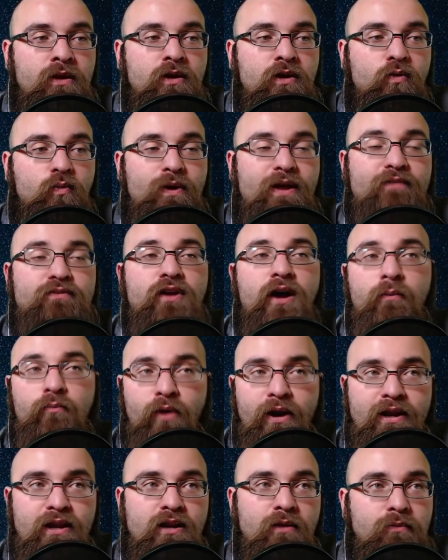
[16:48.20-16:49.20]
We have Tom
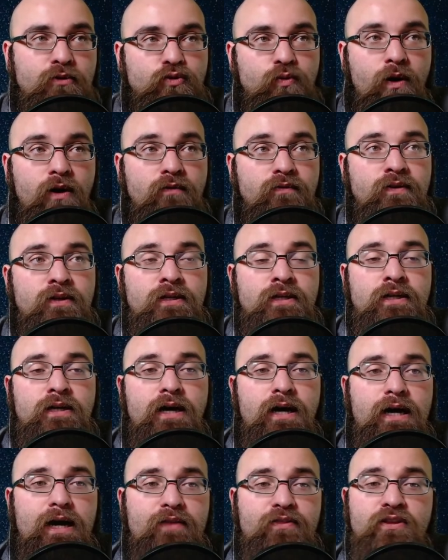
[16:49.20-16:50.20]
Brady at number 12.
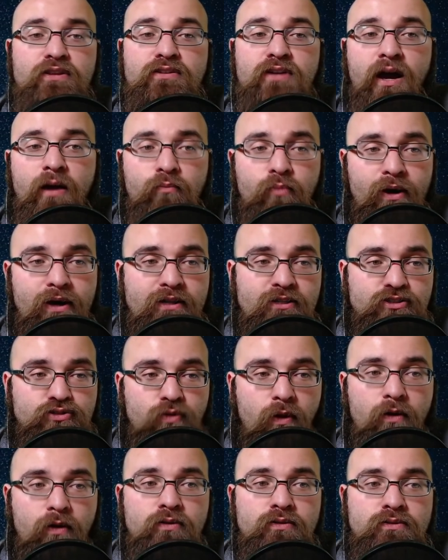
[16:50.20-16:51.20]
I think Tom Brady's
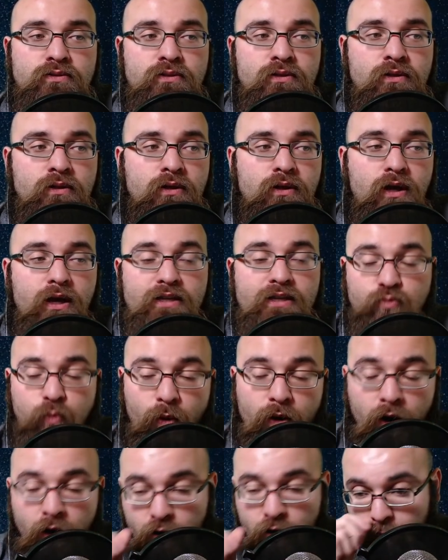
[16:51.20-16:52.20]
struggles is
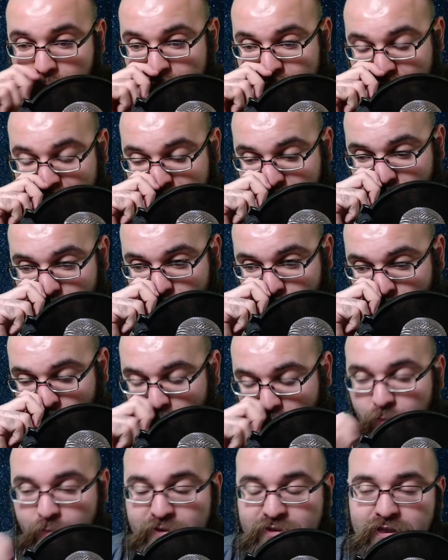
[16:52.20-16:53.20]

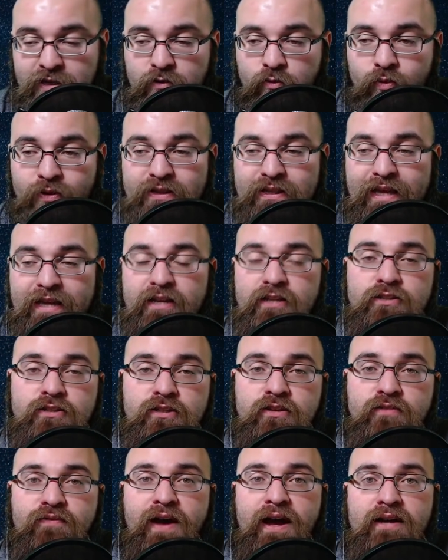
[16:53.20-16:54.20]
100% related to
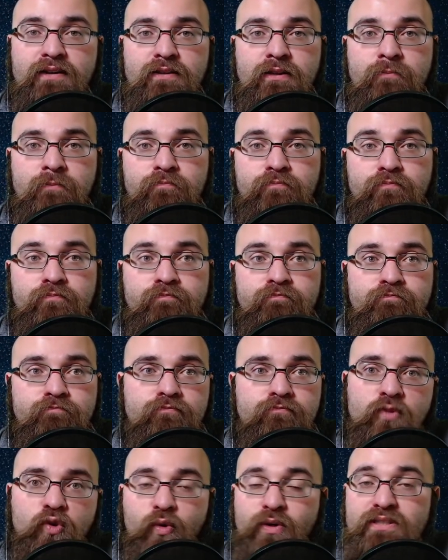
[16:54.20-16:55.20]
the fact that
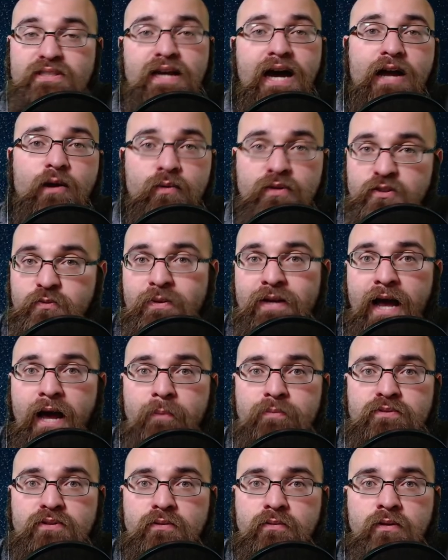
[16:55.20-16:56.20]
Chris Godwin has been
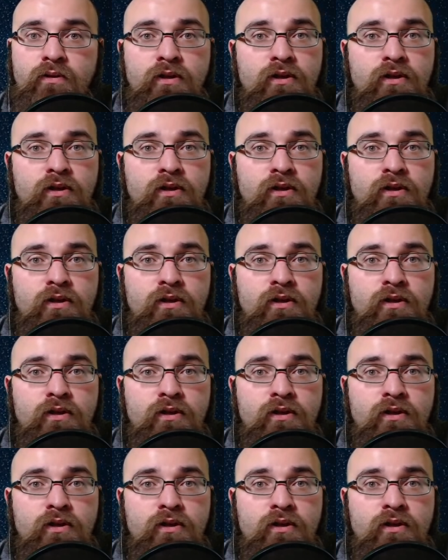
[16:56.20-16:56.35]
absent.